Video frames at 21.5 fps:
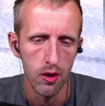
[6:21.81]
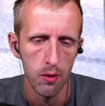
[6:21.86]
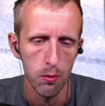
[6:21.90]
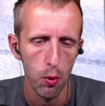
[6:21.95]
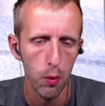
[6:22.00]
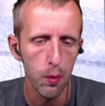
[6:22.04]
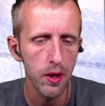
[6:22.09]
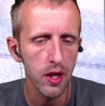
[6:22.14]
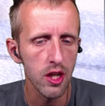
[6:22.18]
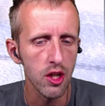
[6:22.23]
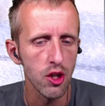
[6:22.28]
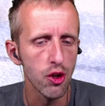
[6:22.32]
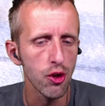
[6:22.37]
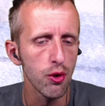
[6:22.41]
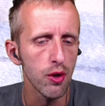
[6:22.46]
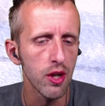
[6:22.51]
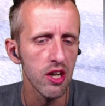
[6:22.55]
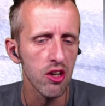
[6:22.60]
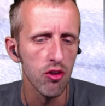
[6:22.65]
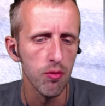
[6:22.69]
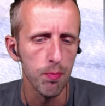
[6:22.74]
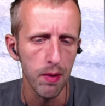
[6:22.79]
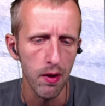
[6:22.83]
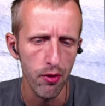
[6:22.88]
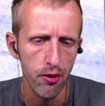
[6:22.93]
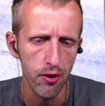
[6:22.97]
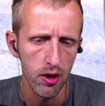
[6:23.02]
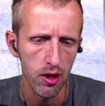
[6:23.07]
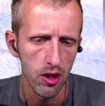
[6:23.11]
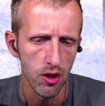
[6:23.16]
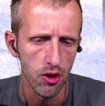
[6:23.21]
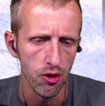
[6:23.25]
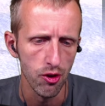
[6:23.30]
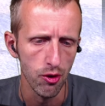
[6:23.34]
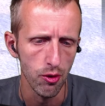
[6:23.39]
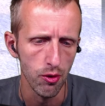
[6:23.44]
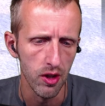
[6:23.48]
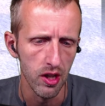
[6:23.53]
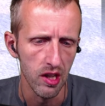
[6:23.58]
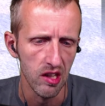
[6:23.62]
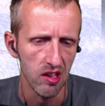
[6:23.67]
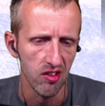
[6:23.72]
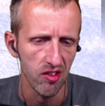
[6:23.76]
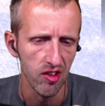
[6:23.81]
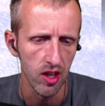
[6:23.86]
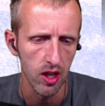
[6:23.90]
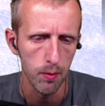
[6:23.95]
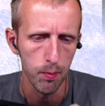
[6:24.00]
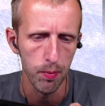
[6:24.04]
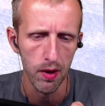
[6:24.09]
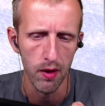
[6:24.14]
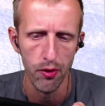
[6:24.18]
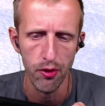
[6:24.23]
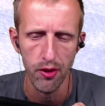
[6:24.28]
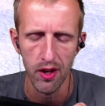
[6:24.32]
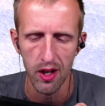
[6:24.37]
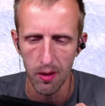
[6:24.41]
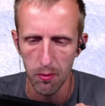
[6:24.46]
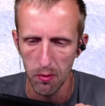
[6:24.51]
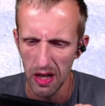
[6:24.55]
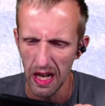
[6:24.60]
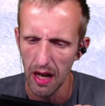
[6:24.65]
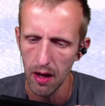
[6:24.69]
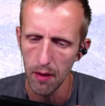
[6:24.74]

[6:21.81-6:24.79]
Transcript: We got two kills, Panther got two kills, Jagdpanther. I'm